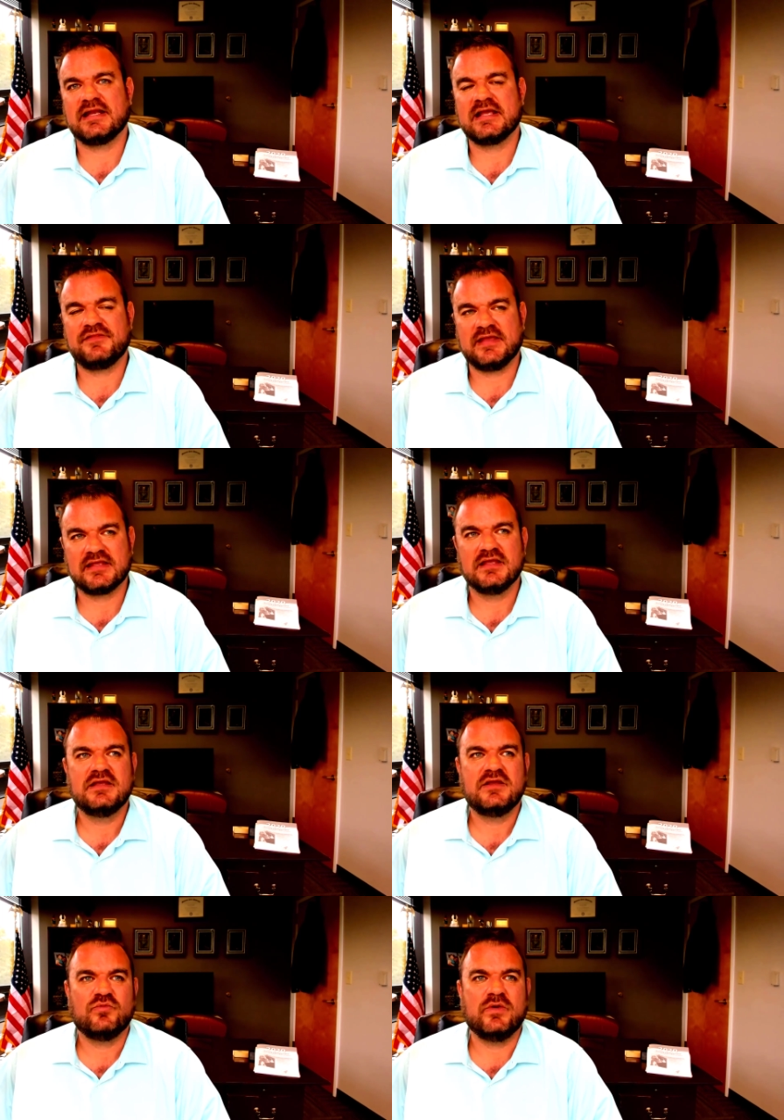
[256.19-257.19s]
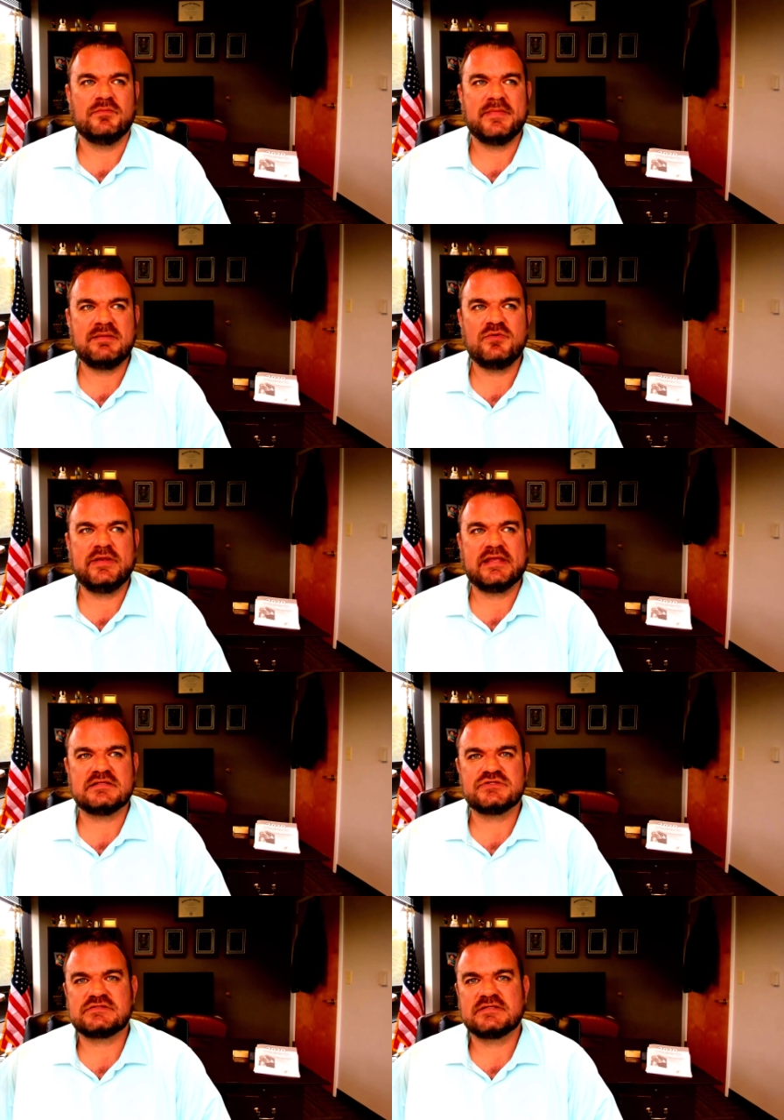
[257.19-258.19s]
And I think, well, maybe we
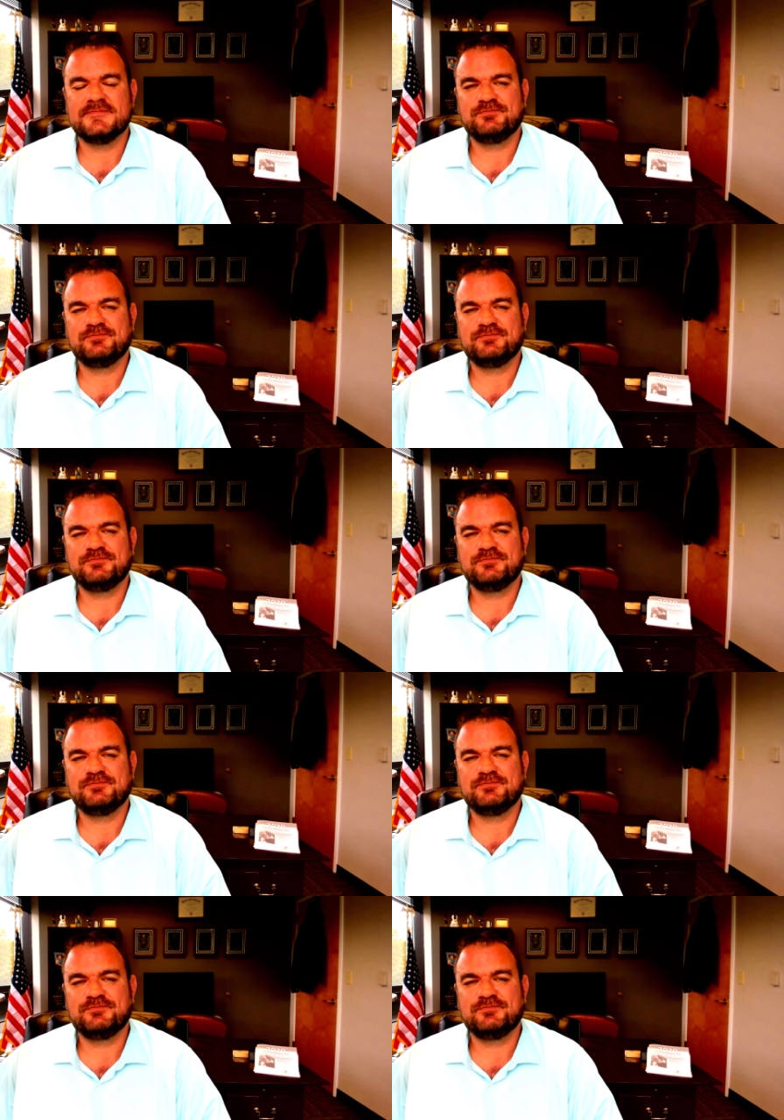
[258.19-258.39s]
can just,